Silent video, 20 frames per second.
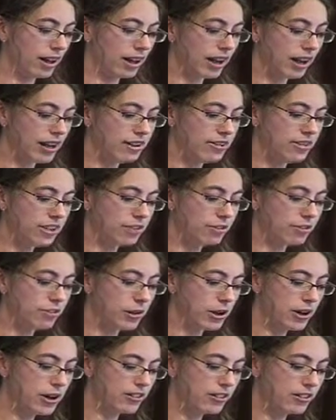And in the
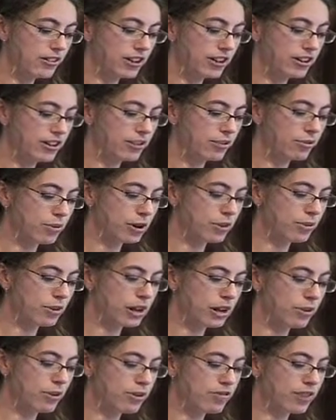Aspires study as well,
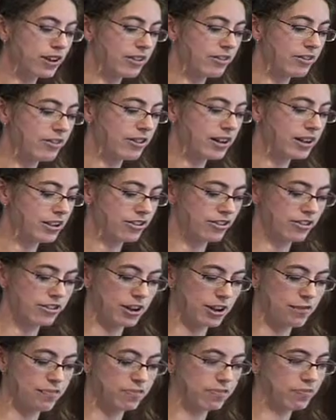we found
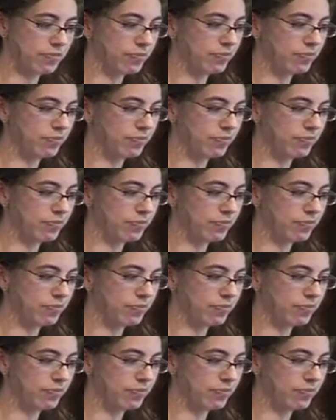that